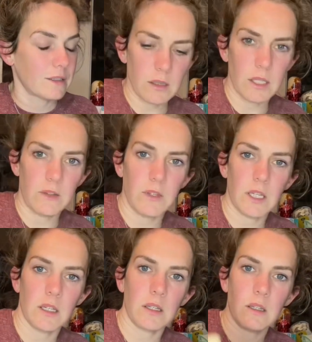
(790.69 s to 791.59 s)

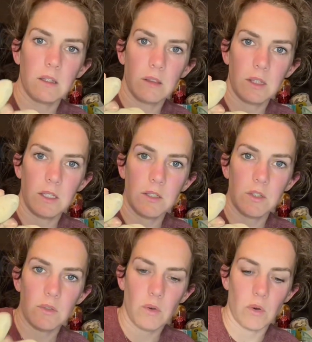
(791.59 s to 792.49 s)
Leaving these
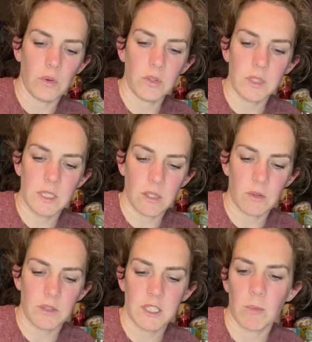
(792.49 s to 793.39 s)
2 whole. You can see they're on
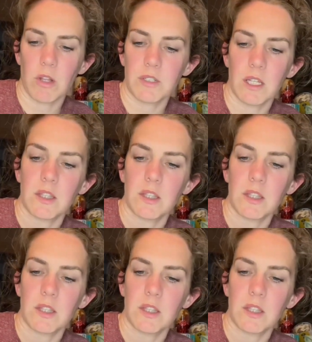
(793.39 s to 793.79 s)
the smaller side.